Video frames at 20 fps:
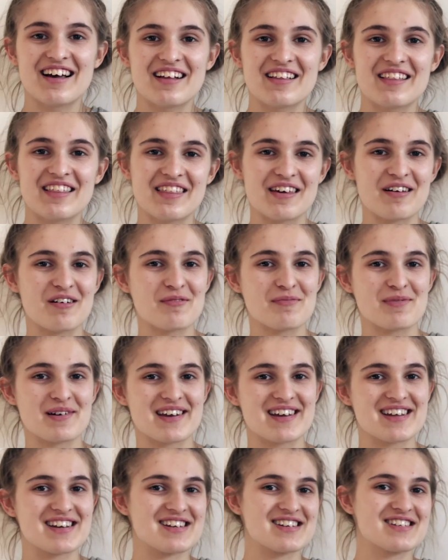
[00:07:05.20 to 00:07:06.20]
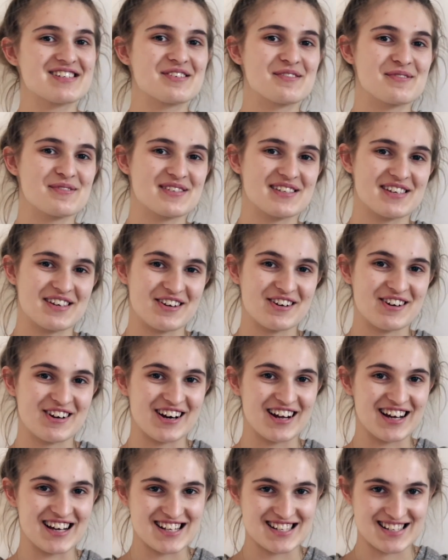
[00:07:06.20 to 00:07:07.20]
They will begin to
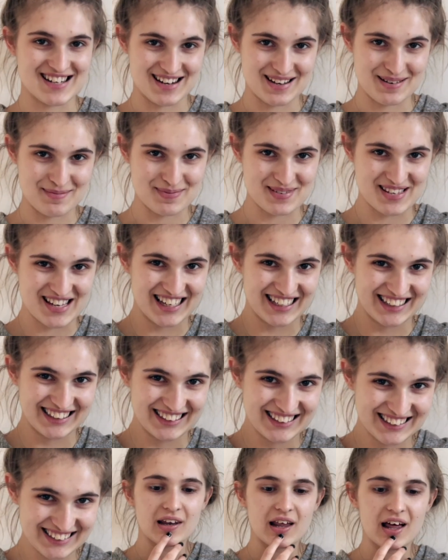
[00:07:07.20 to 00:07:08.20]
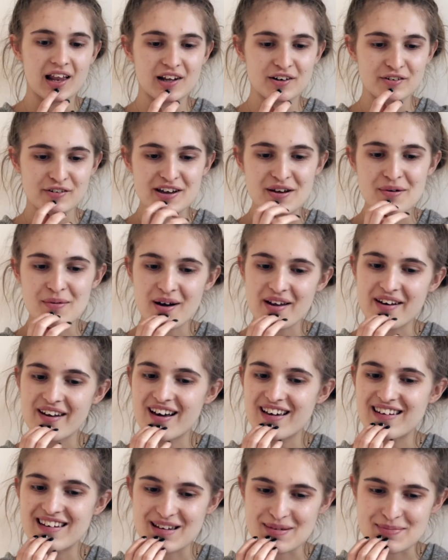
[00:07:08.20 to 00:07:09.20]
synchronize lips. Lala Ree won
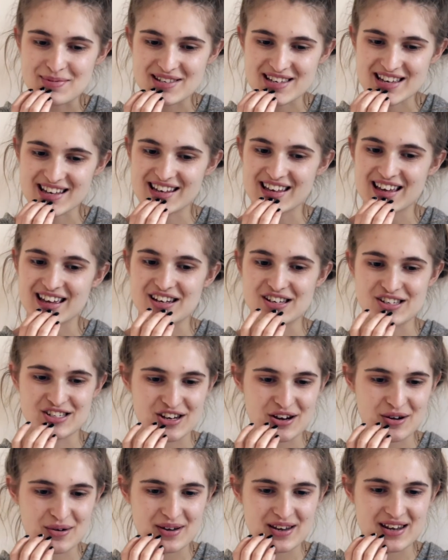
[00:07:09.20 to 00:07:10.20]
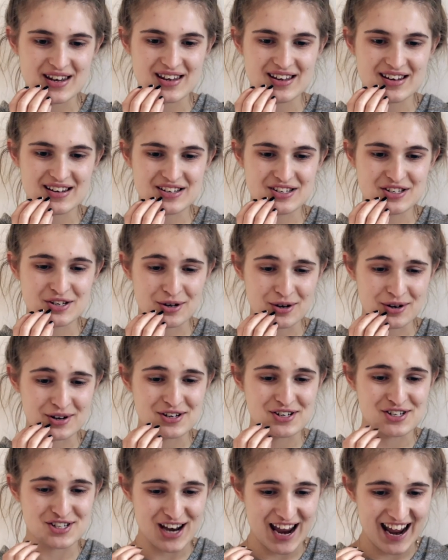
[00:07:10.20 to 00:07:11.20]
her lip sync and Joey took
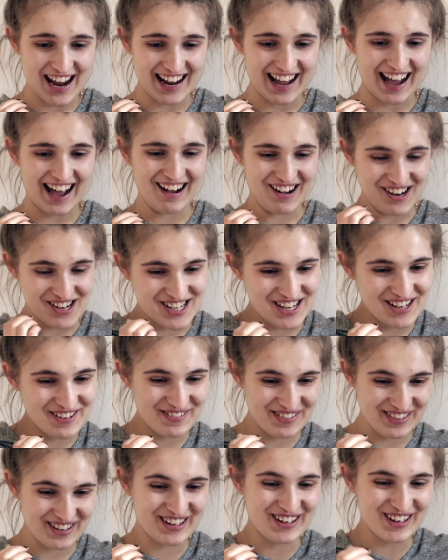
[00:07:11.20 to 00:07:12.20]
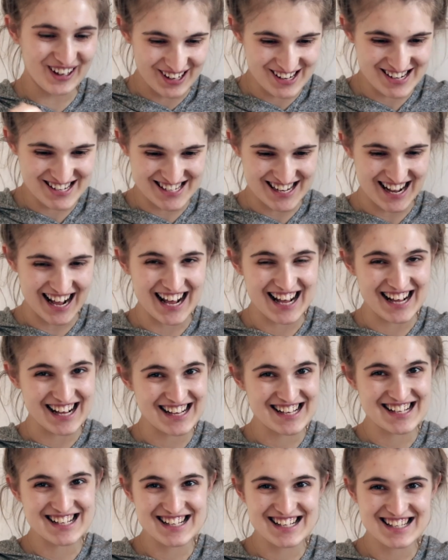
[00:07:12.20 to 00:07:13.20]
Jay out of the
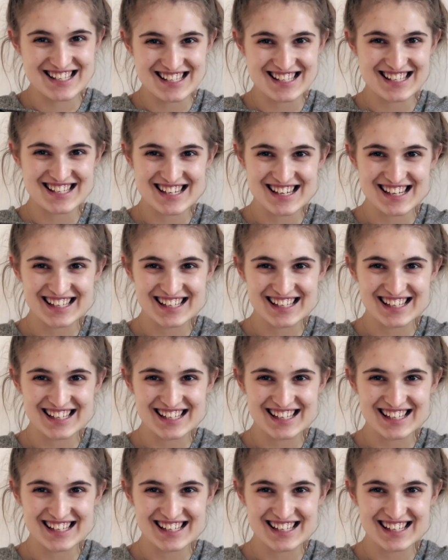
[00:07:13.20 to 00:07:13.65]
contest.